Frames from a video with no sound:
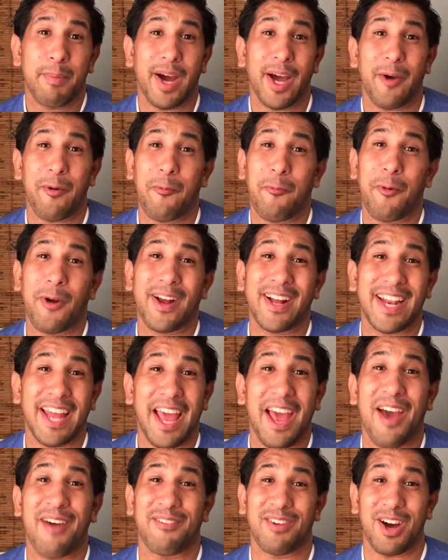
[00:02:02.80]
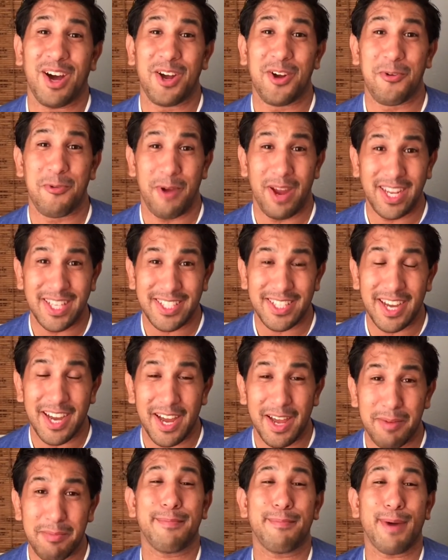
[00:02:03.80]
but we're gonna have a great
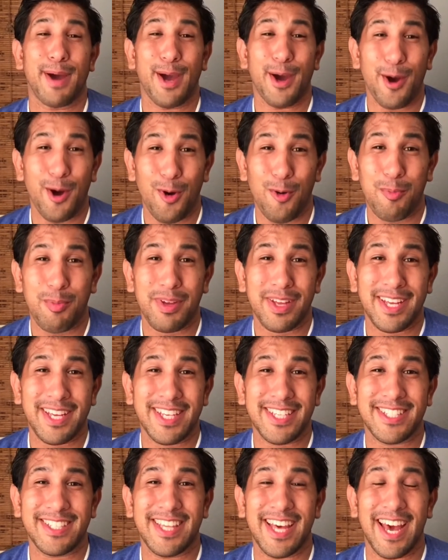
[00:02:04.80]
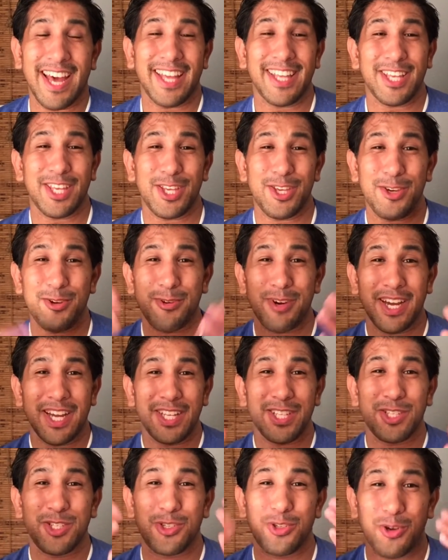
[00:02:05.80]
time. My hope is that you
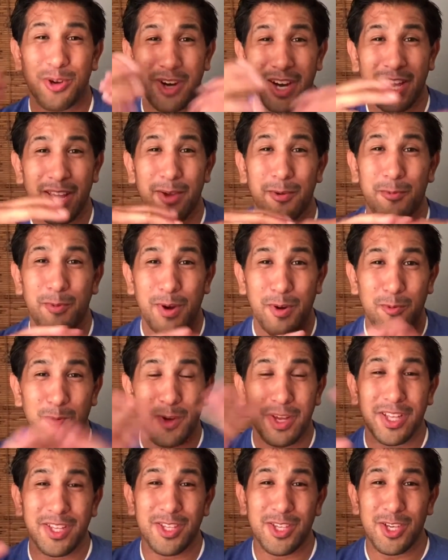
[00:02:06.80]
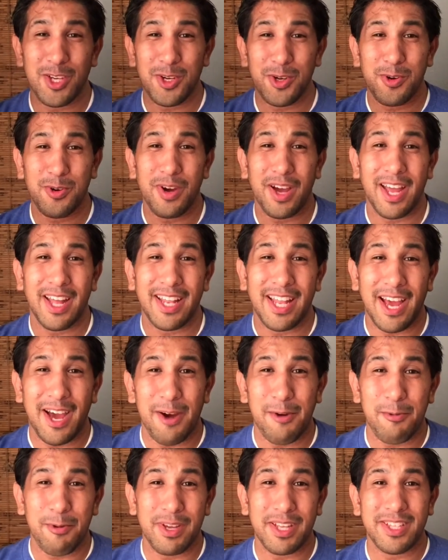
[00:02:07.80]
enjoy what we do and
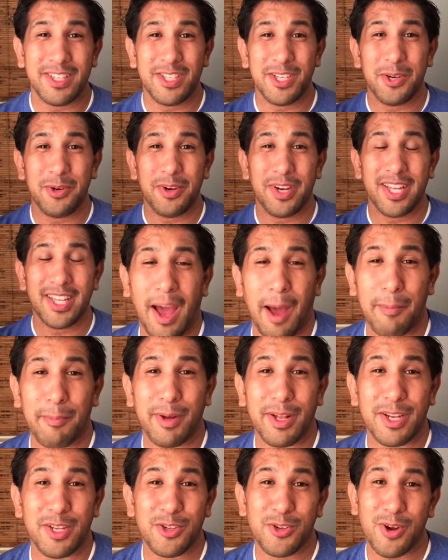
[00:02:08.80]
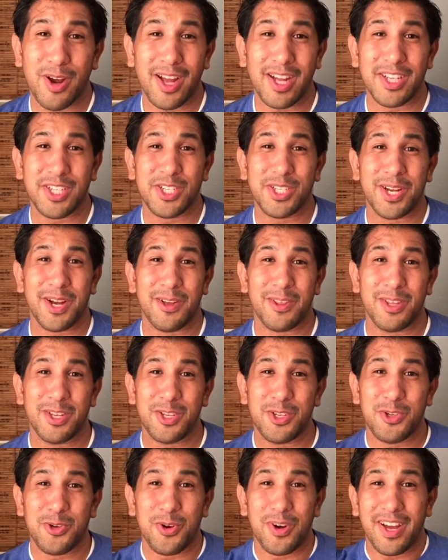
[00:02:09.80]
how we do it. I'm gonna try and share
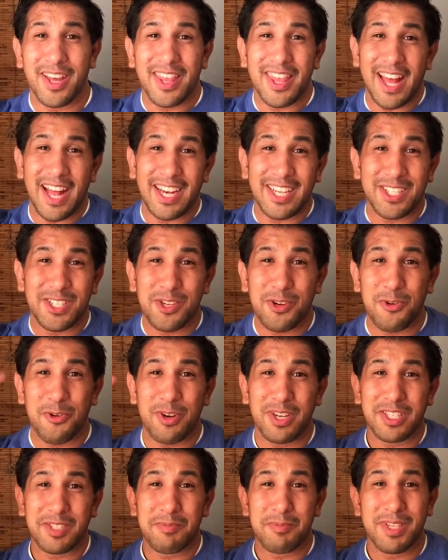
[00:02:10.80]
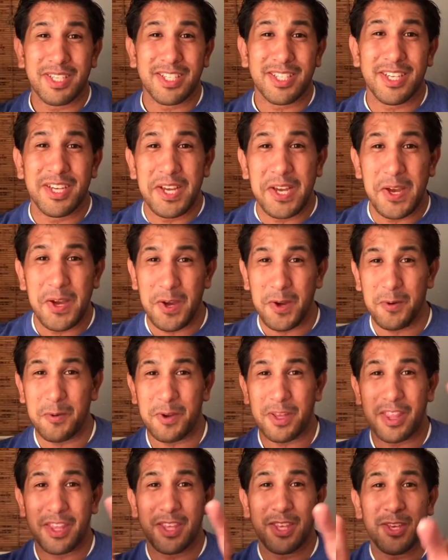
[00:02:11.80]
the joy that is Christmas
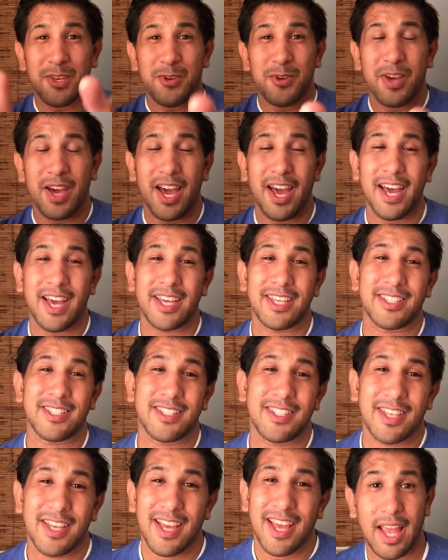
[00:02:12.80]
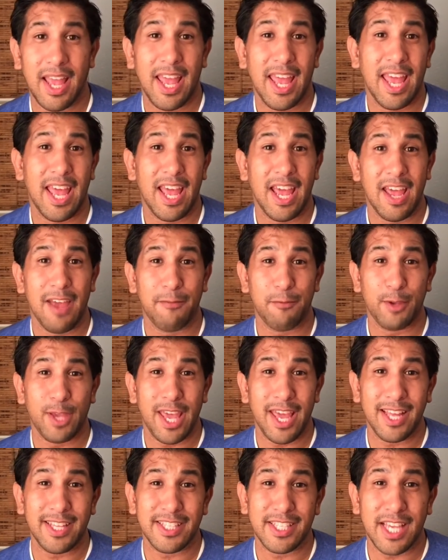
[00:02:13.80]
with you guys. If you
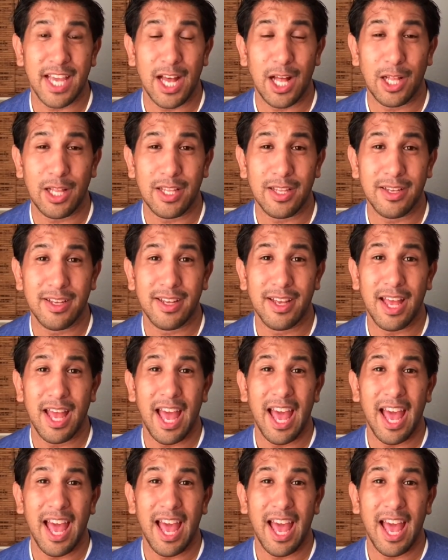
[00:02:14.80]
can't tell,